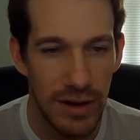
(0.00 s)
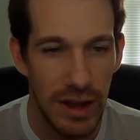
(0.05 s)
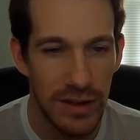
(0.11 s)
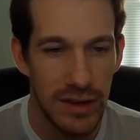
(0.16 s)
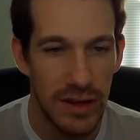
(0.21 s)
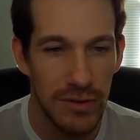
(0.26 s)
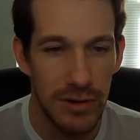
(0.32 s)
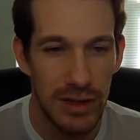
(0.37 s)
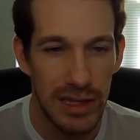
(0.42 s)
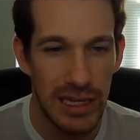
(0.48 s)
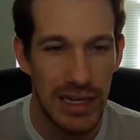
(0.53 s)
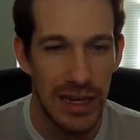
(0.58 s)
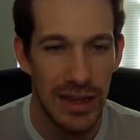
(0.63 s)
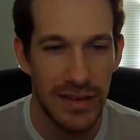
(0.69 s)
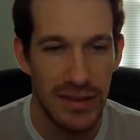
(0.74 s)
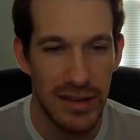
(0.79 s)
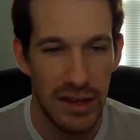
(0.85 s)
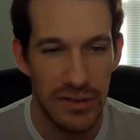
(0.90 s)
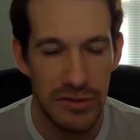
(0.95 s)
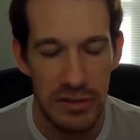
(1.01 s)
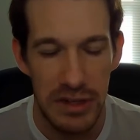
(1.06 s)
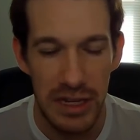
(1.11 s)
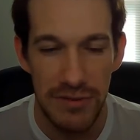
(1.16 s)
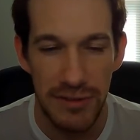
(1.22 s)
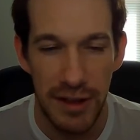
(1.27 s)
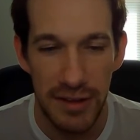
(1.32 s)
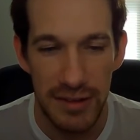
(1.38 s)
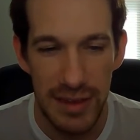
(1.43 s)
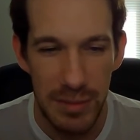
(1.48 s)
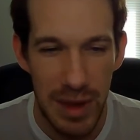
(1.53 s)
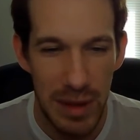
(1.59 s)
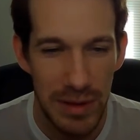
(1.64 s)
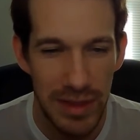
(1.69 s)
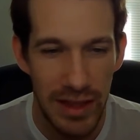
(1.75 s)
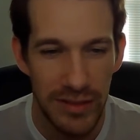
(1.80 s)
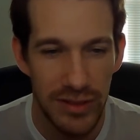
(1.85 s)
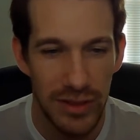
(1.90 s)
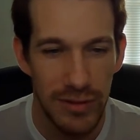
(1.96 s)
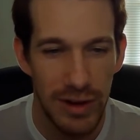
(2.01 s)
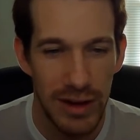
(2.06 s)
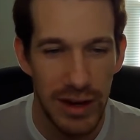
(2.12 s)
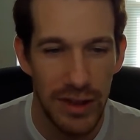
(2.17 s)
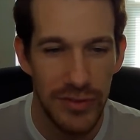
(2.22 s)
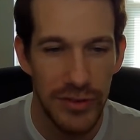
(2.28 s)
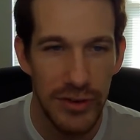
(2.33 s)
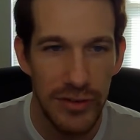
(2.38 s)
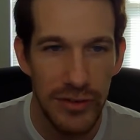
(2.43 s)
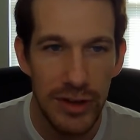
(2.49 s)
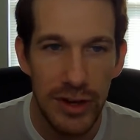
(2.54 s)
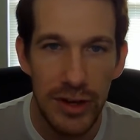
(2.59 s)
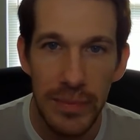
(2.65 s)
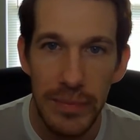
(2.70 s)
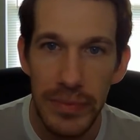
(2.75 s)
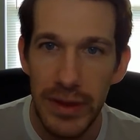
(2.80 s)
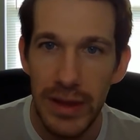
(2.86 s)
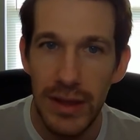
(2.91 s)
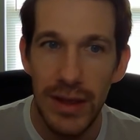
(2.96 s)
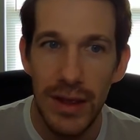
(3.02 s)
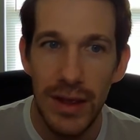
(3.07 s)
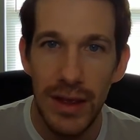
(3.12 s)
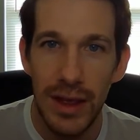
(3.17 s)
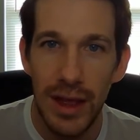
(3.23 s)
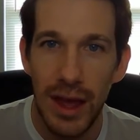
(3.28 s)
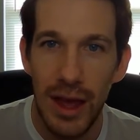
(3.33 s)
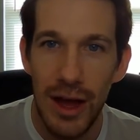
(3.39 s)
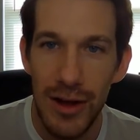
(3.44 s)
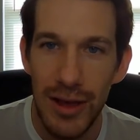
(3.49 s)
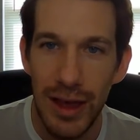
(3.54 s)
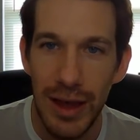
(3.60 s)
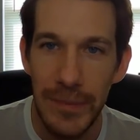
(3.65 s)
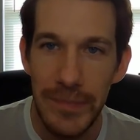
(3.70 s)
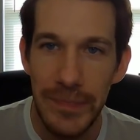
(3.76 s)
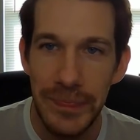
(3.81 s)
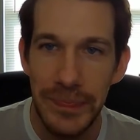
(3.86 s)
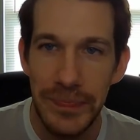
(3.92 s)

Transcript: res, he really needs the extra defense, then maybe that's the right answer for you. Okay.